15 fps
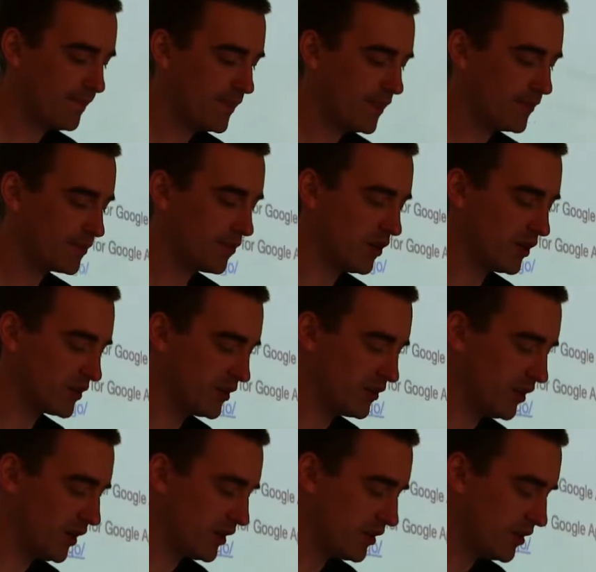if he's logged in or
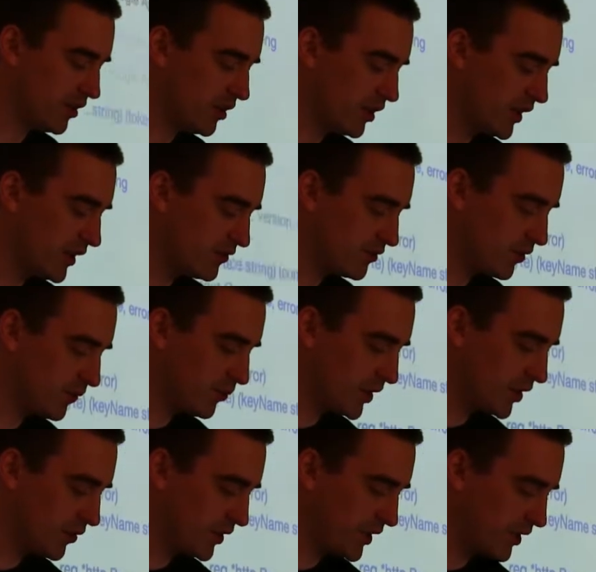not. Uh, and so if we
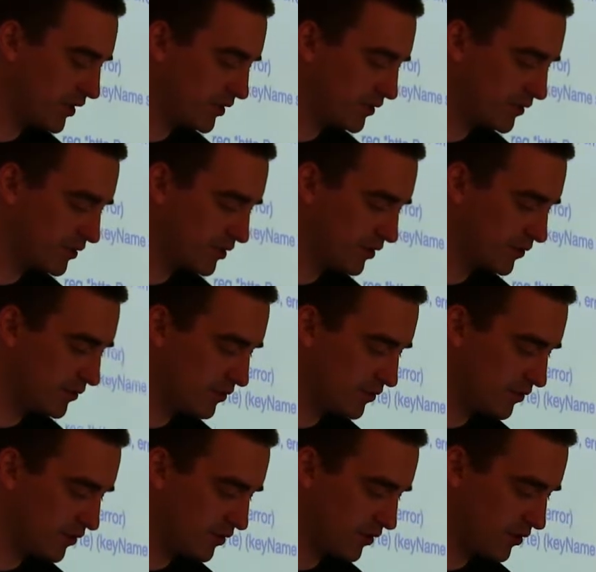go here to
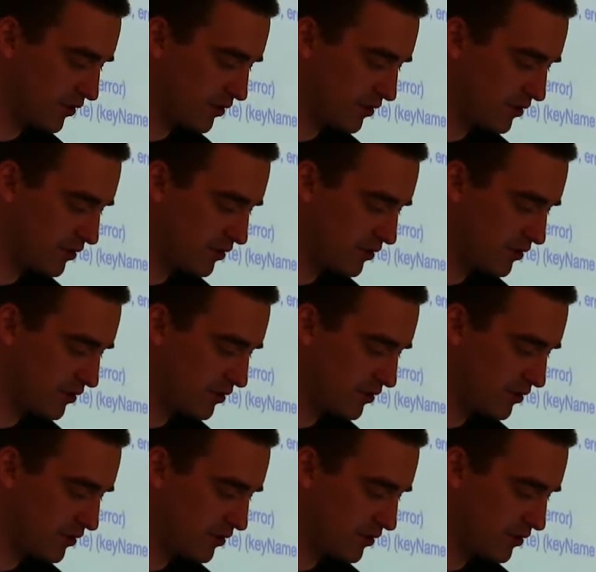user the,